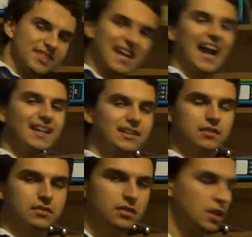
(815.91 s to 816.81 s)
in the
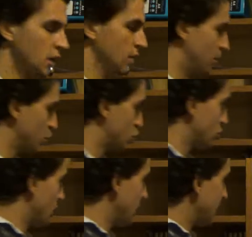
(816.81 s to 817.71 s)
angle
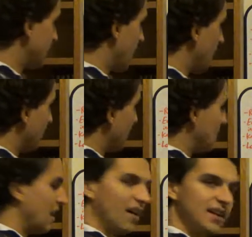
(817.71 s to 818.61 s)
between um, the
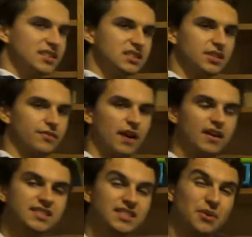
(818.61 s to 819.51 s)
lines of
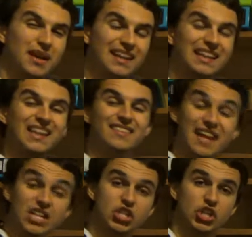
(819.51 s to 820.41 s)
iso
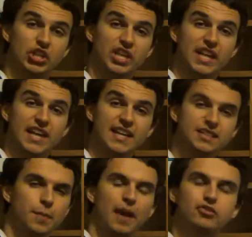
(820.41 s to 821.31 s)
inclination
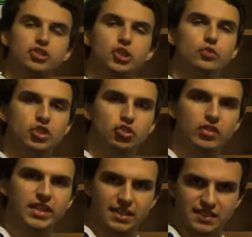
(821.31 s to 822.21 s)
is about 2
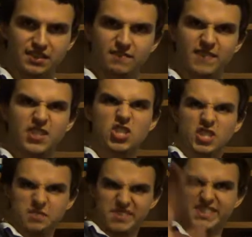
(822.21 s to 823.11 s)
degrees. That's
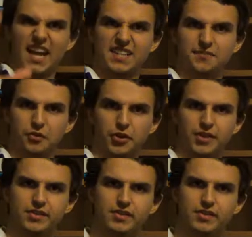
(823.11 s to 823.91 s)
just some stats for you.